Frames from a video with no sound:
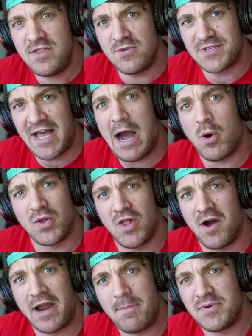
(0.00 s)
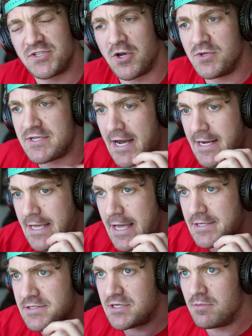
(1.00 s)
those hour-long episodes, I
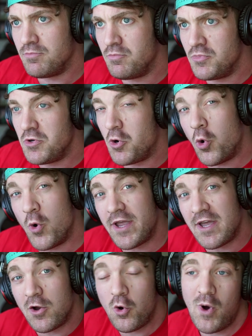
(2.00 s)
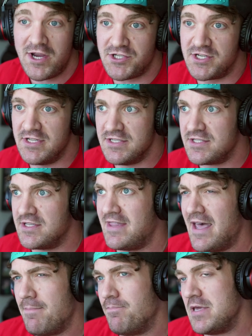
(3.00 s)
get some quick questions
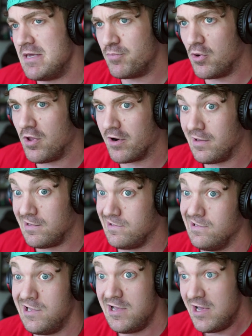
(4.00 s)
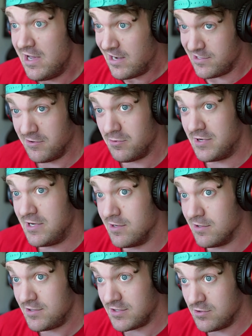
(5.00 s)
that people are like, I don't need to
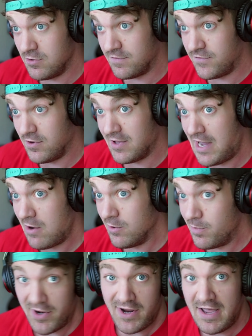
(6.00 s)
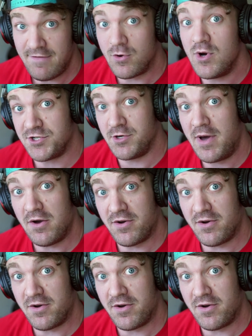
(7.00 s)
listen to a full hour, but I have a question about